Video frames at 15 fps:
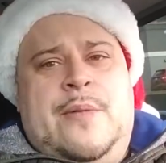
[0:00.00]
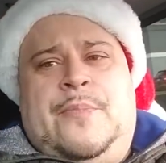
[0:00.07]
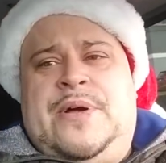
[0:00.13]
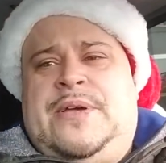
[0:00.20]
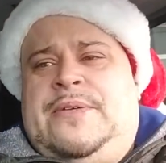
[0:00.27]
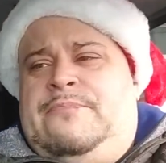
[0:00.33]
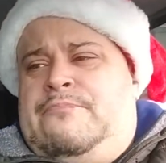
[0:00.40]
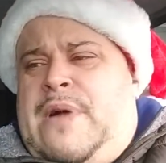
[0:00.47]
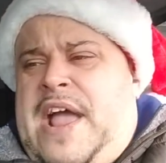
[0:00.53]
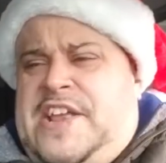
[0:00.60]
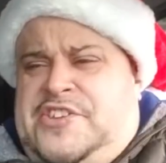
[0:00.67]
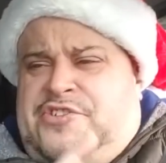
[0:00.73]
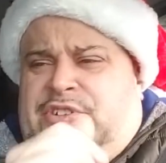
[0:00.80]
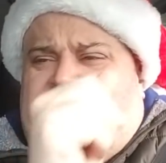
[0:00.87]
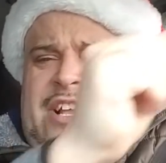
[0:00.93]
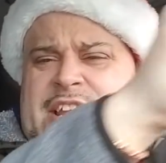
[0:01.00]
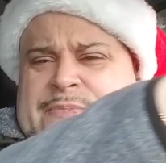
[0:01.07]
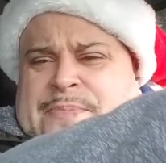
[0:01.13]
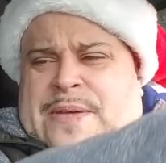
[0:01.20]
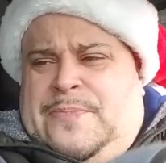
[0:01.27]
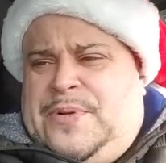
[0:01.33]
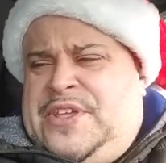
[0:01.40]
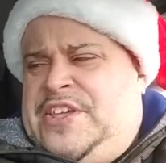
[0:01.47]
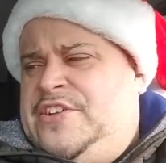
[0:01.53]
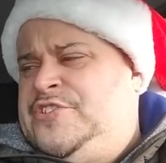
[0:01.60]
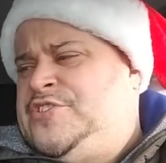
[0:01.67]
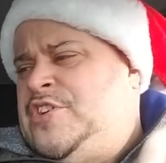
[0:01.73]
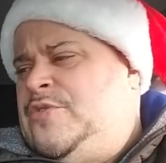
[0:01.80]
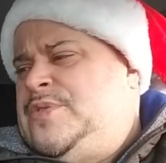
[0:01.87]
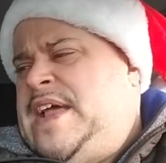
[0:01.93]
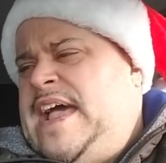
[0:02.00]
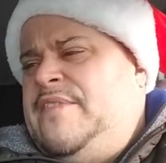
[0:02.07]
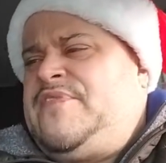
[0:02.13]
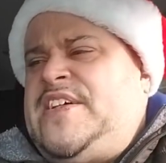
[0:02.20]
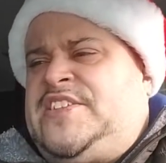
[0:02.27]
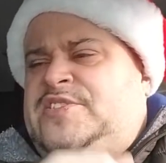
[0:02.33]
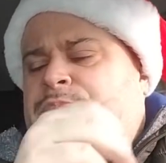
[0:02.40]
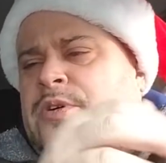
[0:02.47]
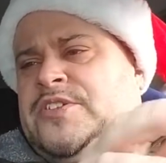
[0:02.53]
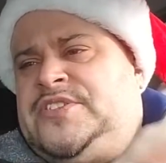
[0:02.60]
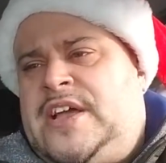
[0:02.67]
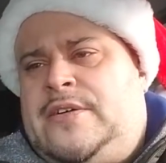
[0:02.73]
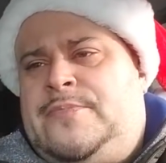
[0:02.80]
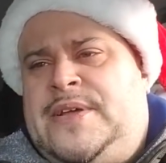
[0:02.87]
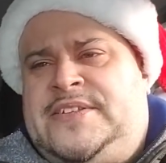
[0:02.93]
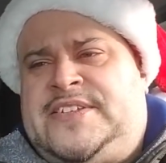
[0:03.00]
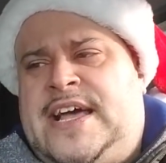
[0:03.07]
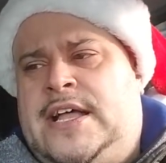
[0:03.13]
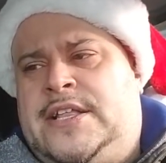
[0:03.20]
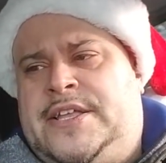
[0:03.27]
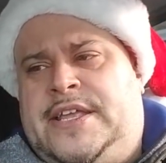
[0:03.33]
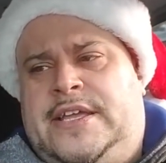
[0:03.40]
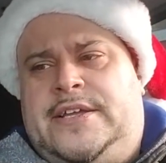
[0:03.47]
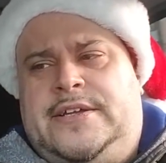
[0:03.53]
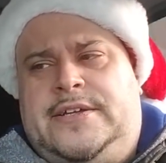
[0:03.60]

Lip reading: But mind you, a lot of people here don't have that small town mentality.